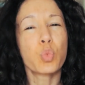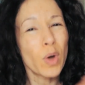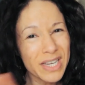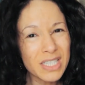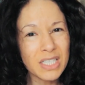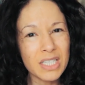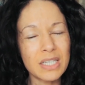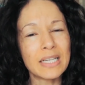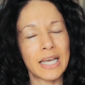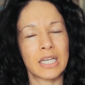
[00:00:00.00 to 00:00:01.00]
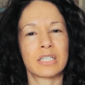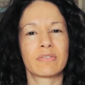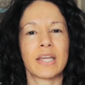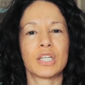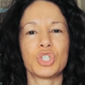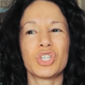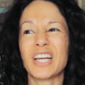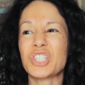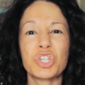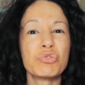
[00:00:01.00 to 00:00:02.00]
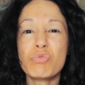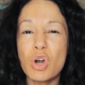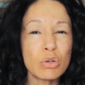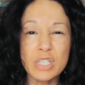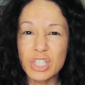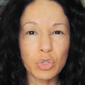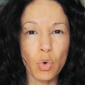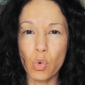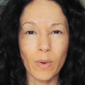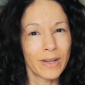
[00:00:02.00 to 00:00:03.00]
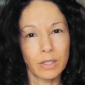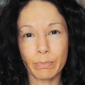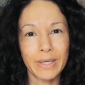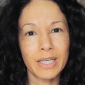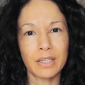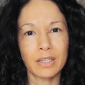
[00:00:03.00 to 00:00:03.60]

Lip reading: wasted negative energy that's eroding your well-being,